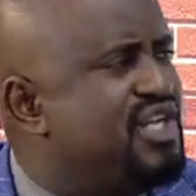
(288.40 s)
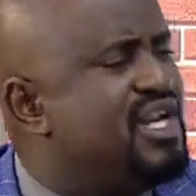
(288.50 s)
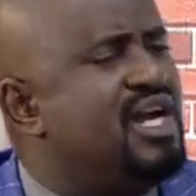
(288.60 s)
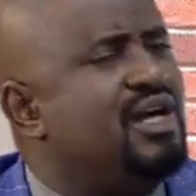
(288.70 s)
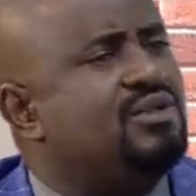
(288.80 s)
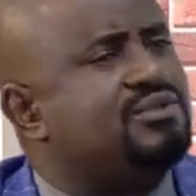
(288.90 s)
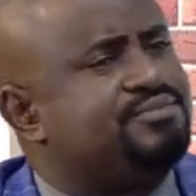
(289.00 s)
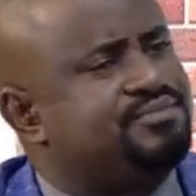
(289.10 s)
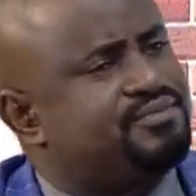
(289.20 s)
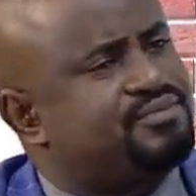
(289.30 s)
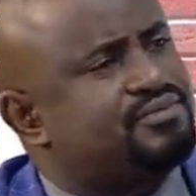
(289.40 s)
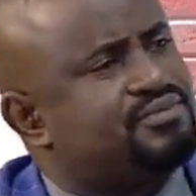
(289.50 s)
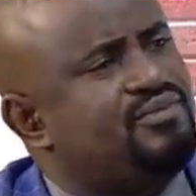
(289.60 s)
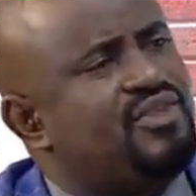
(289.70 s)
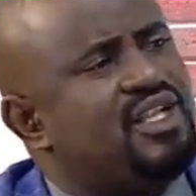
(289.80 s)
Now,
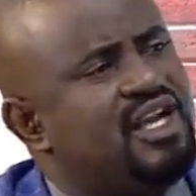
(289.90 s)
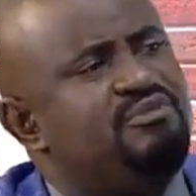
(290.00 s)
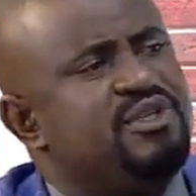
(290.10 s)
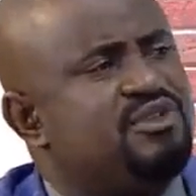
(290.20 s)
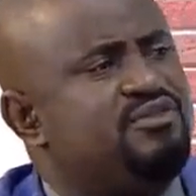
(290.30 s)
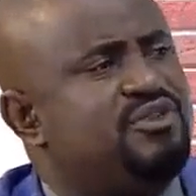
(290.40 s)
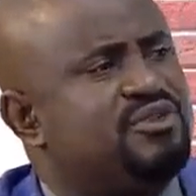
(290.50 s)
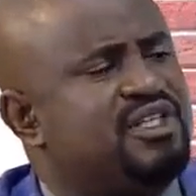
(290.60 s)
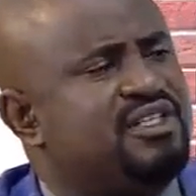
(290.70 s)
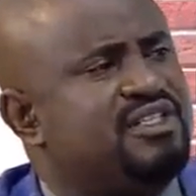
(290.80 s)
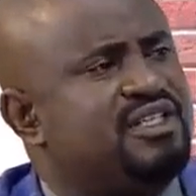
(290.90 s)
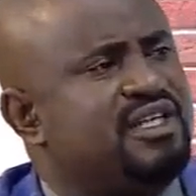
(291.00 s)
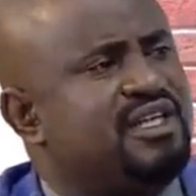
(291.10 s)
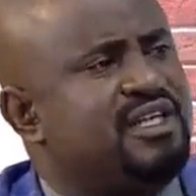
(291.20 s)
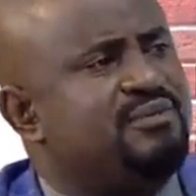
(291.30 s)
Government of
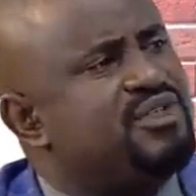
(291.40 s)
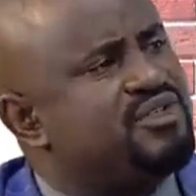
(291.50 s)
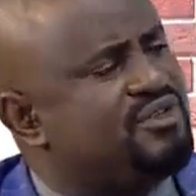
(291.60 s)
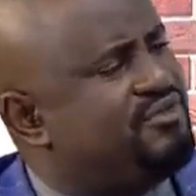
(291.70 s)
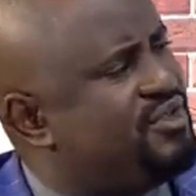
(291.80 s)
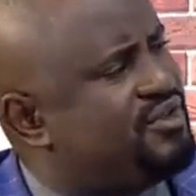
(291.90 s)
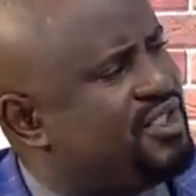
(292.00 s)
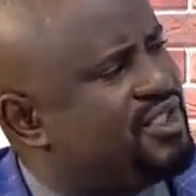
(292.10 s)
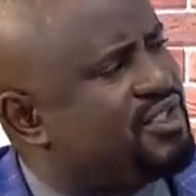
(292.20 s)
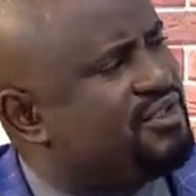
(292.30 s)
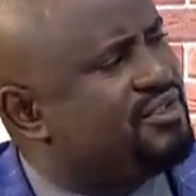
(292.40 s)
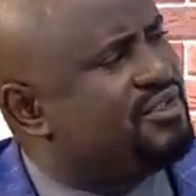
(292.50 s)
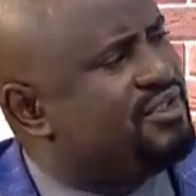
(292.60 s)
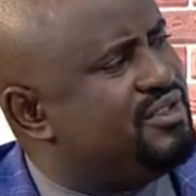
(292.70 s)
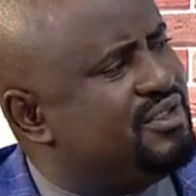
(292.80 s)
Uganda, Ministry of
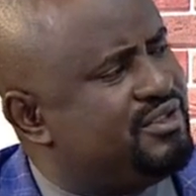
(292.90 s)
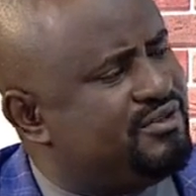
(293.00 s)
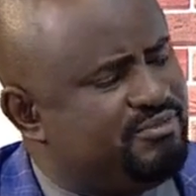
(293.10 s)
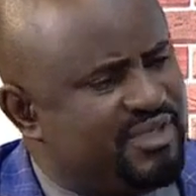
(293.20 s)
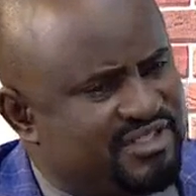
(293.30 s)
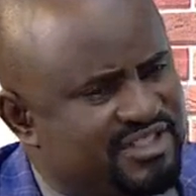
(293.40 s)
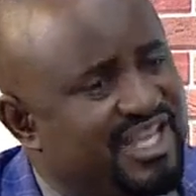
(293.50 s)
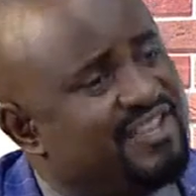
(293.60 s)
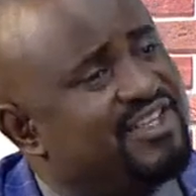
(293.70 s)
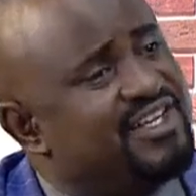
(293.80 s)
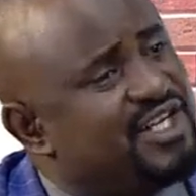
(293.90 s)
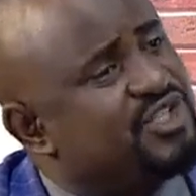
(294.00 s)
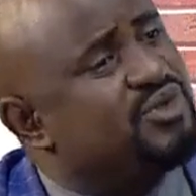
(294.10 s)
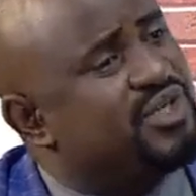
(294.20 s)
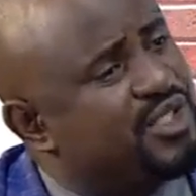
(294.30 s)
Education, per se, and the
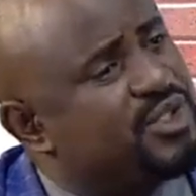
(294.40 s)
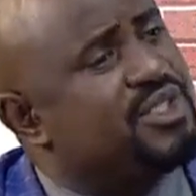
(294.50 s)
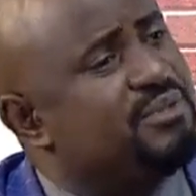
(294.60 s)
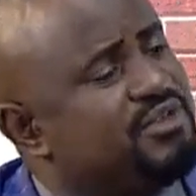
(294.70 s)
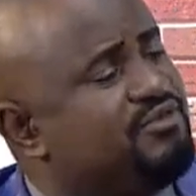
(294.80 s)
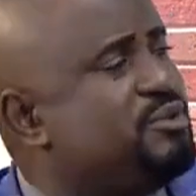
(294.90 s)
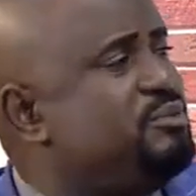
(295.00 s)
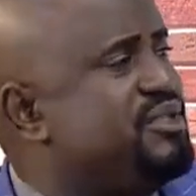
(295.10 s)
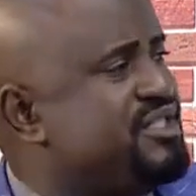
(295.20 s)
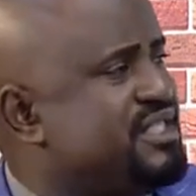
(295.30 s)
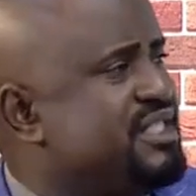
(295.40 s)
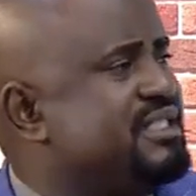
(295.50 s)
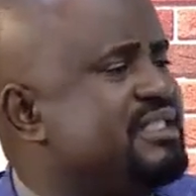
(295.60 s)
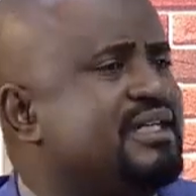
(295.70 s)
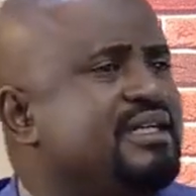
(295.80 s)
National Curriculum Development
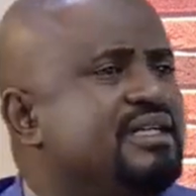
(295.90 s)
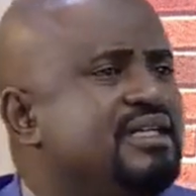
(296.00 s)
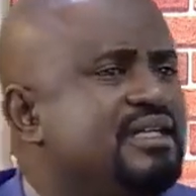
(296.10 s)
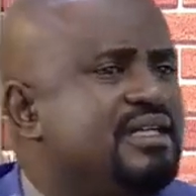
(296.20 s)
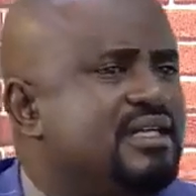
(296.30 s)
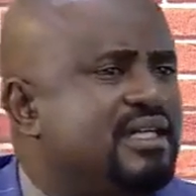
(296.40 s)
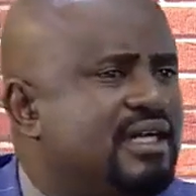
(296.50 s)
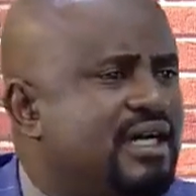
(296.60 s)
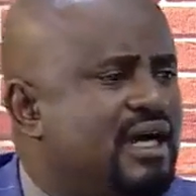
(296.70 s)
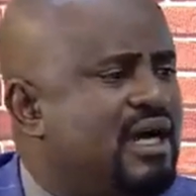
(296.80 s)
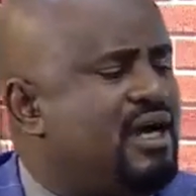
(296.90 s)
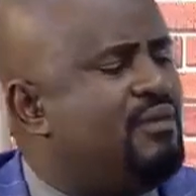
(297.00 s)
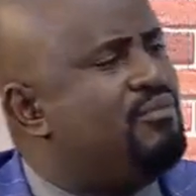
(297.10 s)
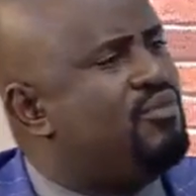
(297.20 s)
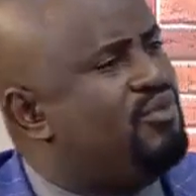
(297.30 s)
Center are
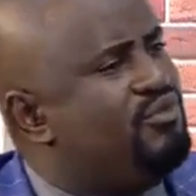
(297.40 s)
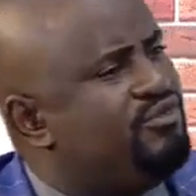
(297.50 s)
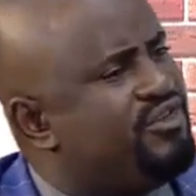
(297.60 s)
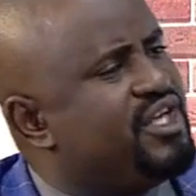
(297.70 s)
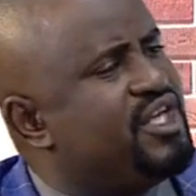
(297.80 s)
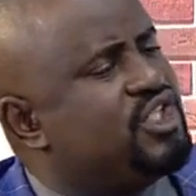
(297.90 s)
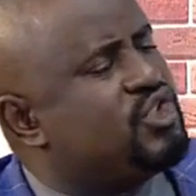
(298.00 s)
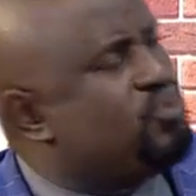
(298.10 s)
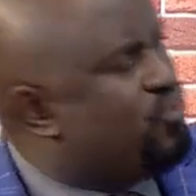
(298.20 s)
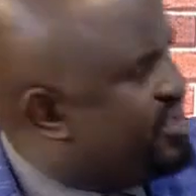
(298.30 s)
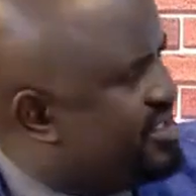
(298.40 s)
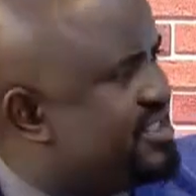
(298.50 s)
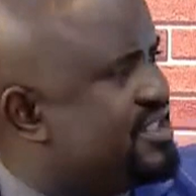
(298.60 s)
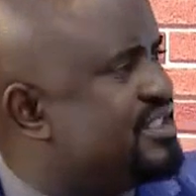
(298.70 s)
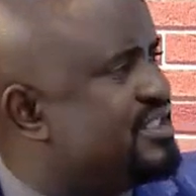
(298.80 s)
moving
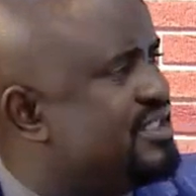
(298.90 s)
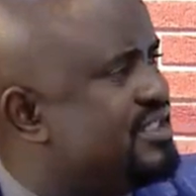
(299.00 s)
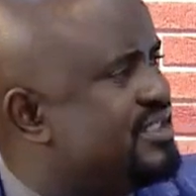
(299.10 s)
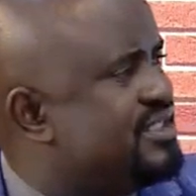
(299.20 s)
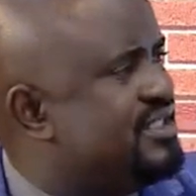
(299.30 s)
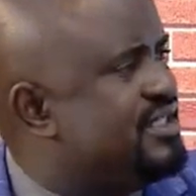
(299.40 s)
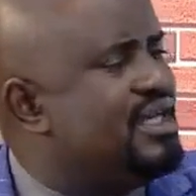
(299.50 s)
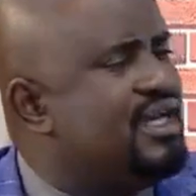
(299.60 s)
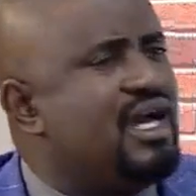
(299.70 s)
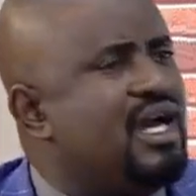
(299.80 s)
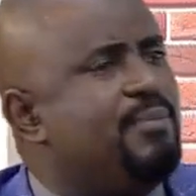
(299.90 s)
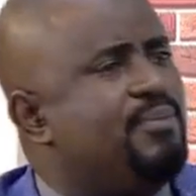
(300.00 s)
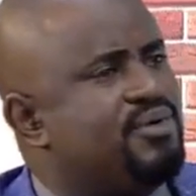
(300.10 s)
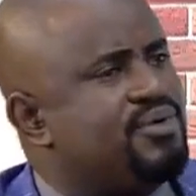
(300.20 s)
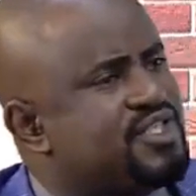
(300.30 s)
towards a
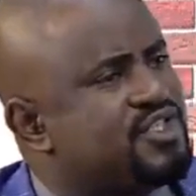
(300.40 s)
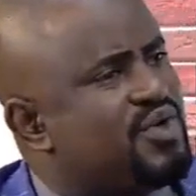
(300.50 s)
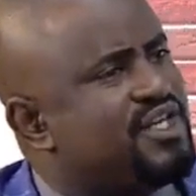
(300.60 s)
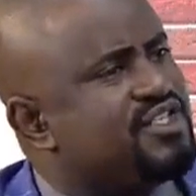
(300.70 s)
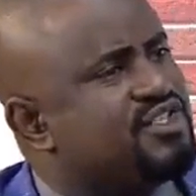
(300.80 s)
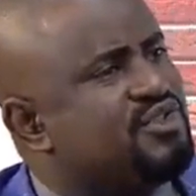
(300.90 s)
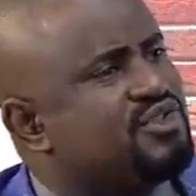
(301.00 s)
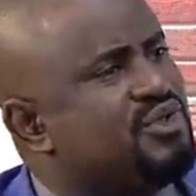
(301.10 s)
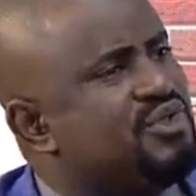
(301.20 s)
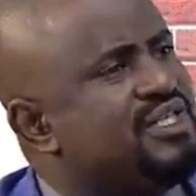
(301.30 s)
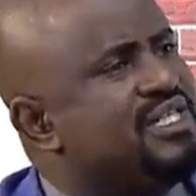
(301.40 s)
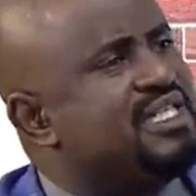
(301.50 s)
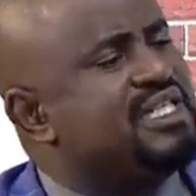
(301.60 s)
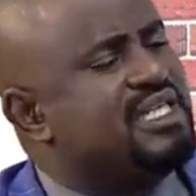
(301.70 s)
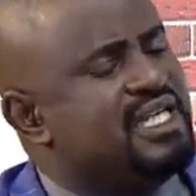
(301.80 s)
process where it is not
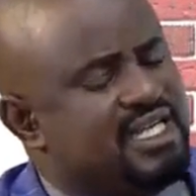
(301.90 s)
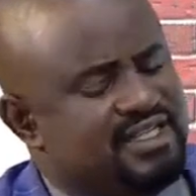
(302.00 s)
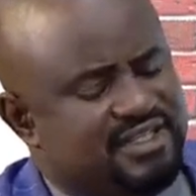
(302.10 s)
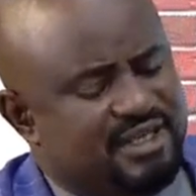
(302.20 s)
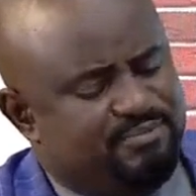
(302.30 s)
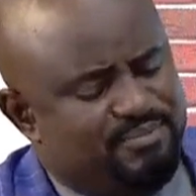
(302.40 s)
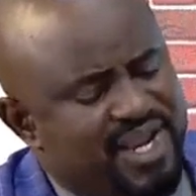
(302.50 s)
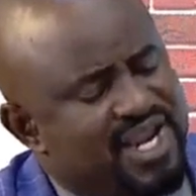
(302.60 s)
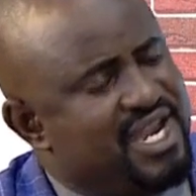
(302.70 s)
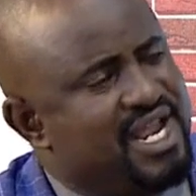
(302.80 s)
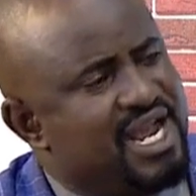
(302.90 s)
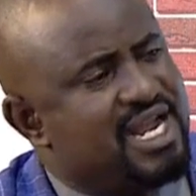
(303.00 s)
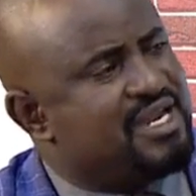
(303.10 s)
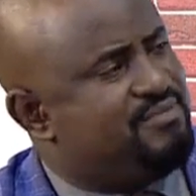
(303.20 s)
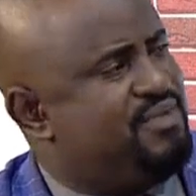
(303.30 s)
only the pen
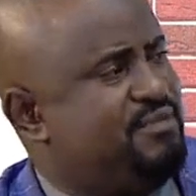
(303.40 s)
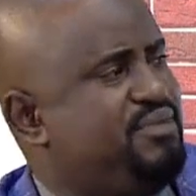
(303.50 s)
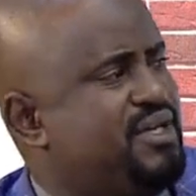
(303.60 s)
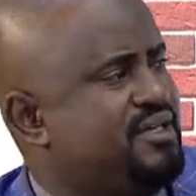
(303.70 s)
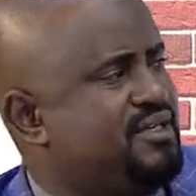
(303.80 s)
and paper